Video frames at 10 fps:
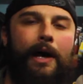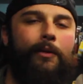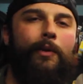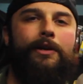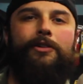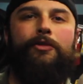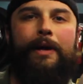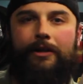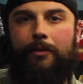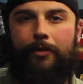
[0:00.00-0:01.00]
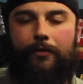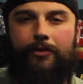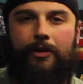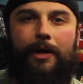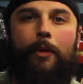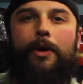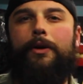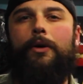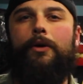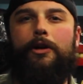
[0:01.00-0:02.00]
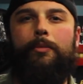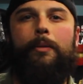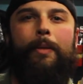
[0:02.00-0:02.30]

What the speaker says: I don't want to just make something for someone. I want to know a little bit